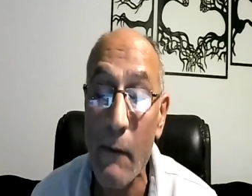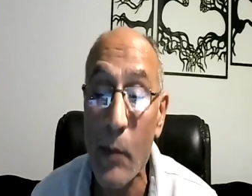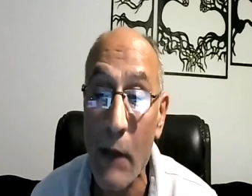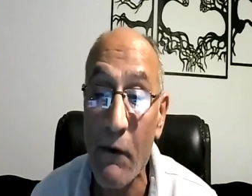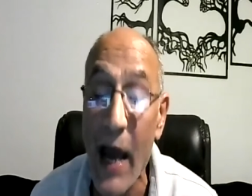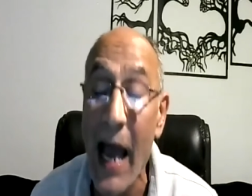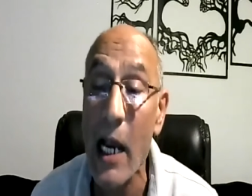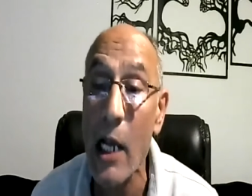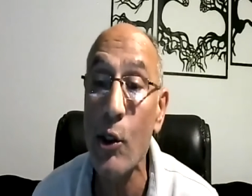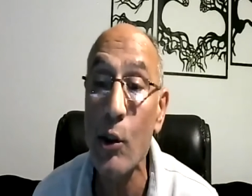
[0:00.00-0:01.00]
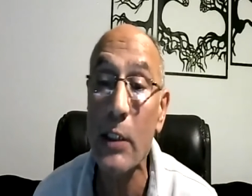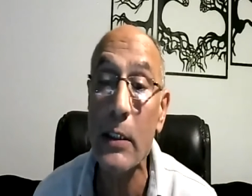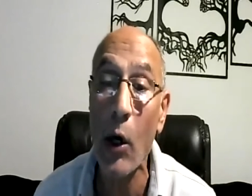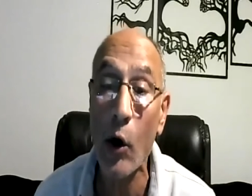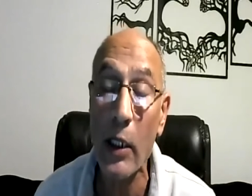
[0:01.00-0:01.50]
values
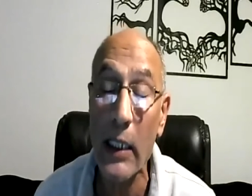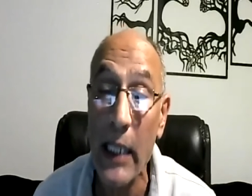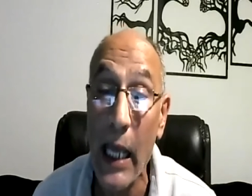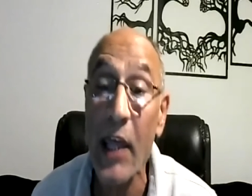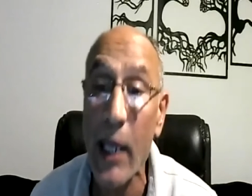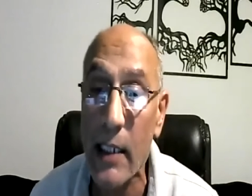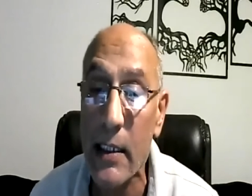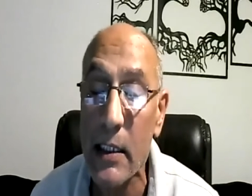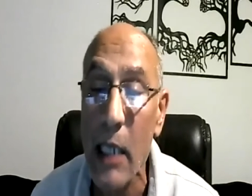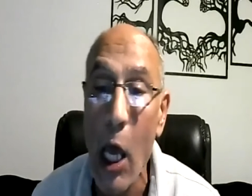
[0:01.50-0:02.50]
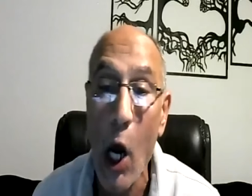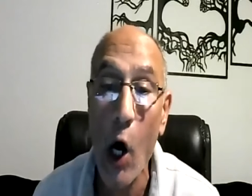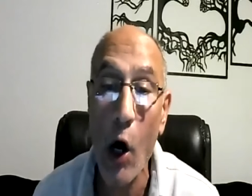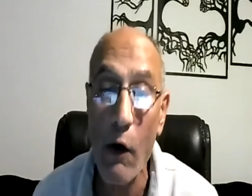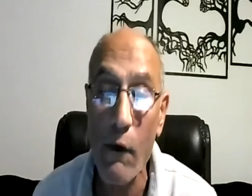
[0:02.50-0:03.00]
or the ethics
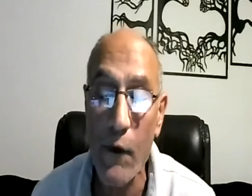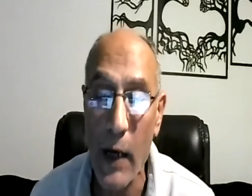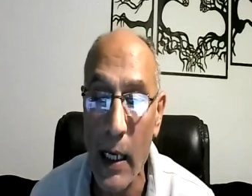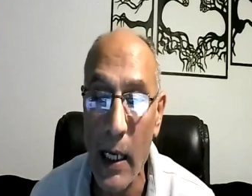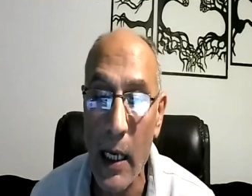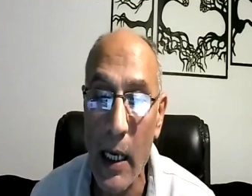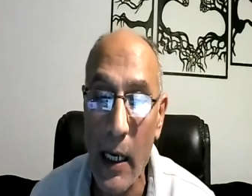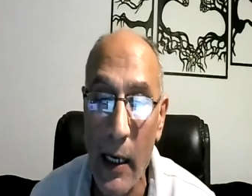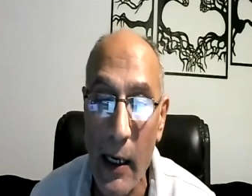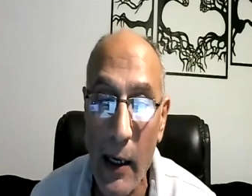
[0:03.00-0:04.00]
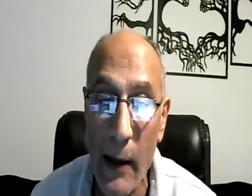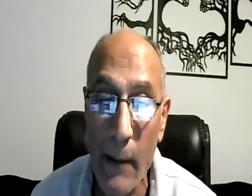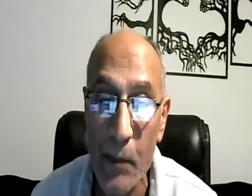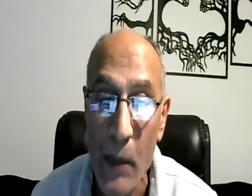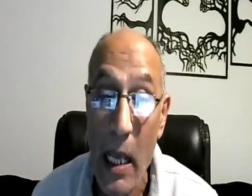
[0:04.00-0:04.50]
of
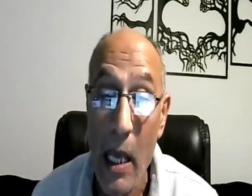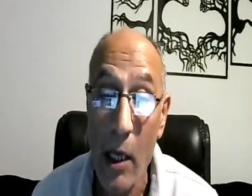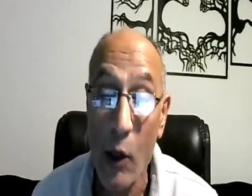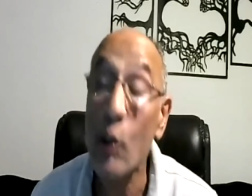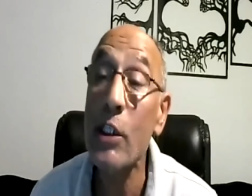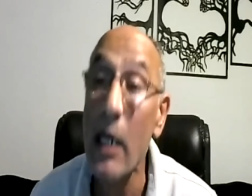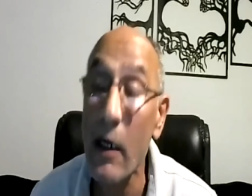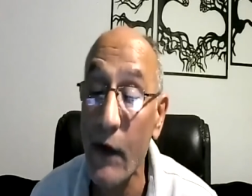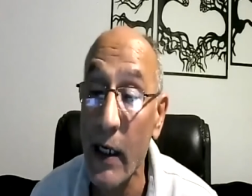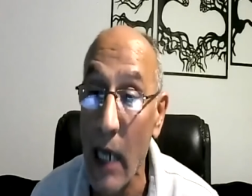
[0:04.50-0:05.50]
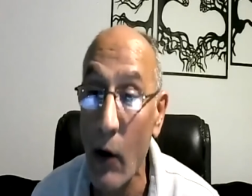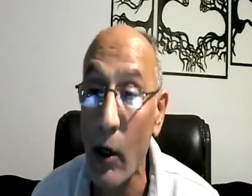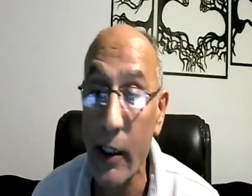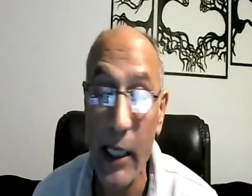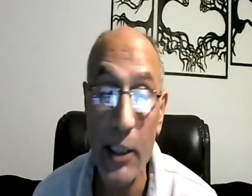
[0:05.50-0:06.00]
um, conserving our
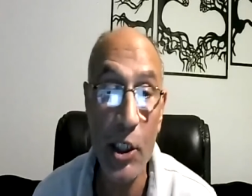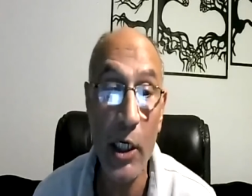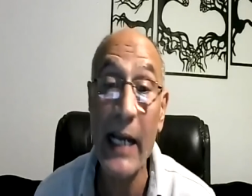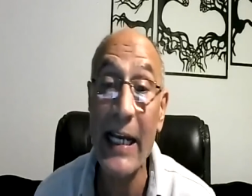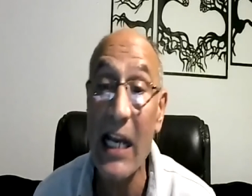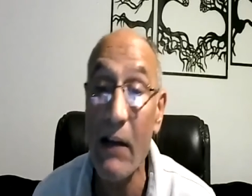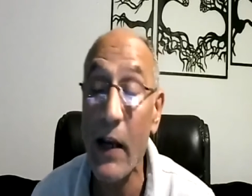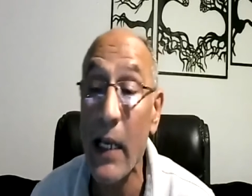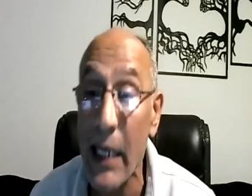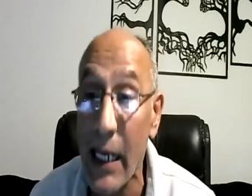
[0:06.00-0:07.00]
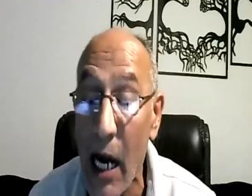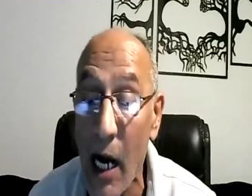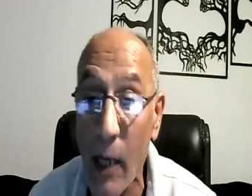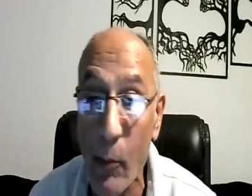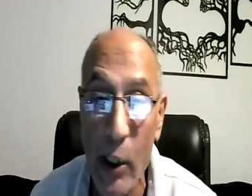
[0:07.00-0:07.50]
nature and living in
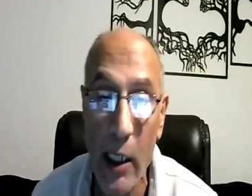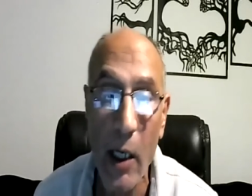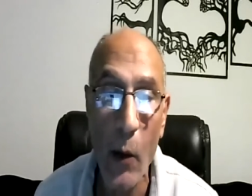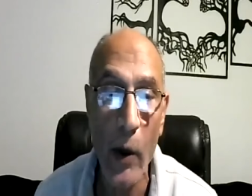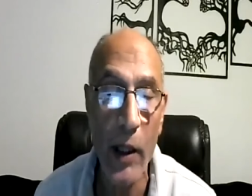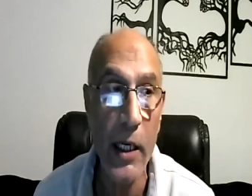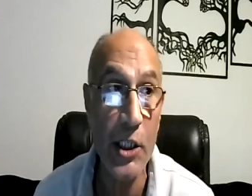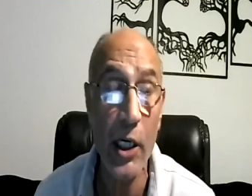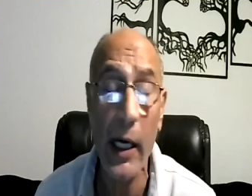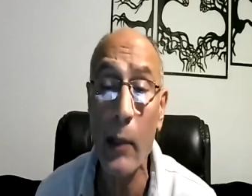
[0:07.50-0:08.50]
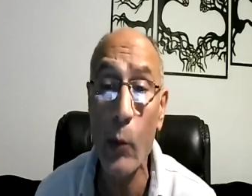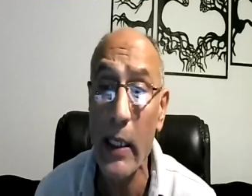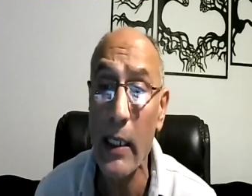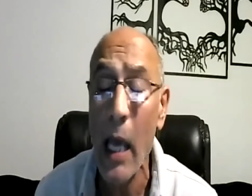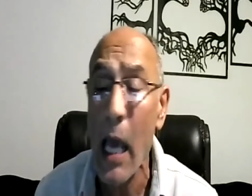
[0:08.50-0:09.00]
harmony with nature. And
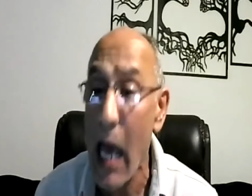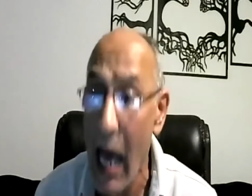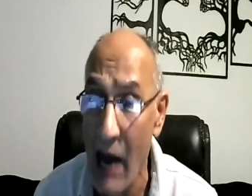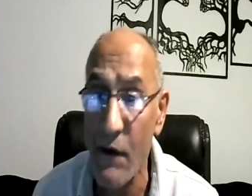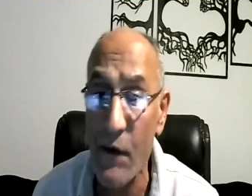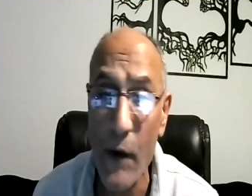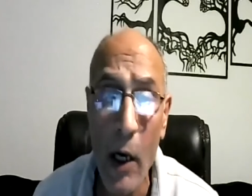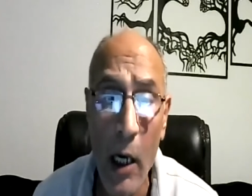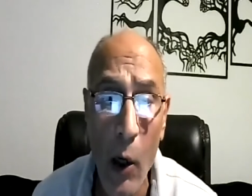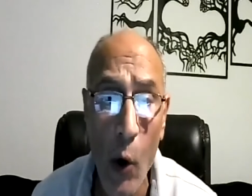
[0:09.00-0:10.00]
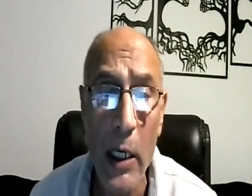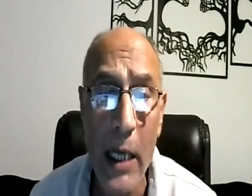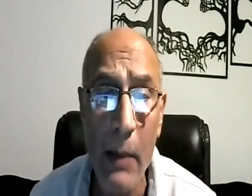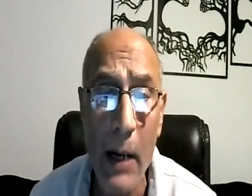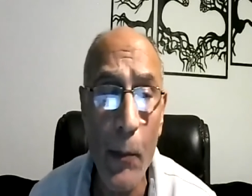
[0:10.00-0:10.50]
we have uh, all
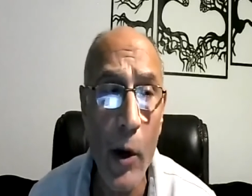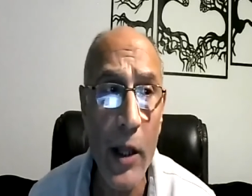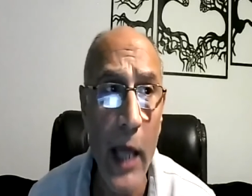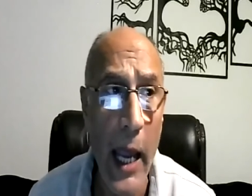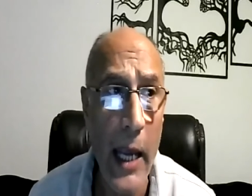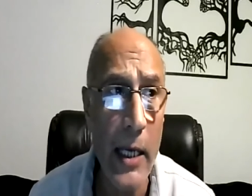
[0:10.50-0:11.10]
come up with a